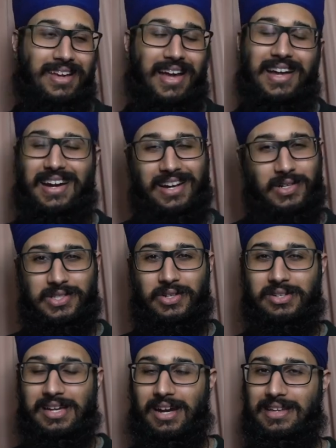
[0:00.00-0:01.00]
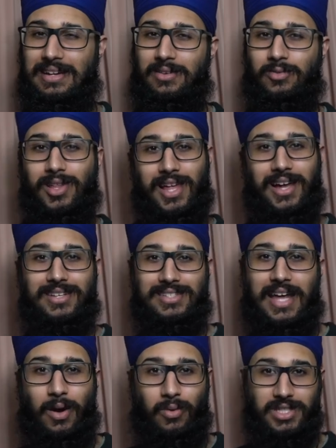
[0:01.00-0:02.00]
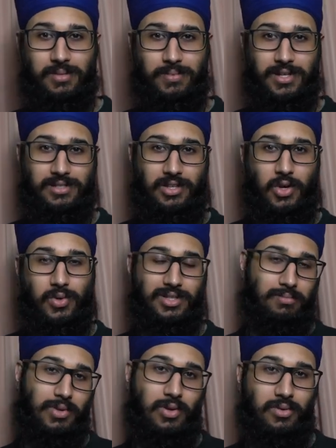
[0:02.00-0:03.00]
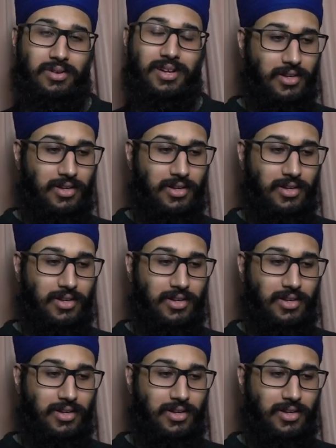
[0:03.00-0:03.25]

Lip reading: And I also don't get how they didn't realize that was the person who was immune.